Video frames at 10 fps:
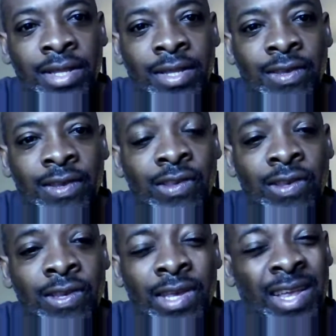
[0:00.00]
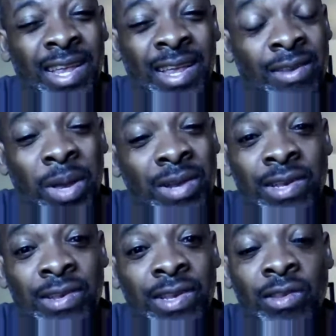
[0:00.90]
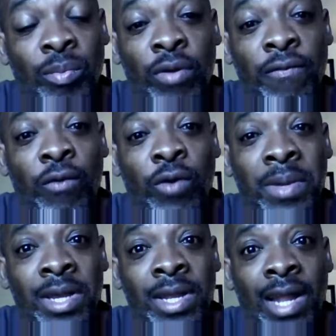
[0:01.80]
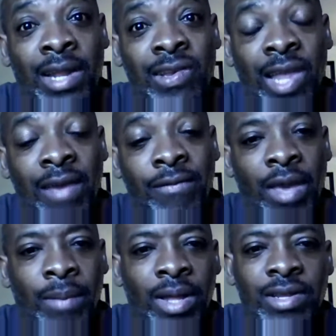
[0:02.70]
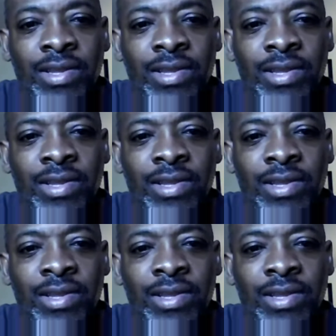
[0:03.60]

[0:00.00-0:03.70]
especially since the book $40 Million Slave came out,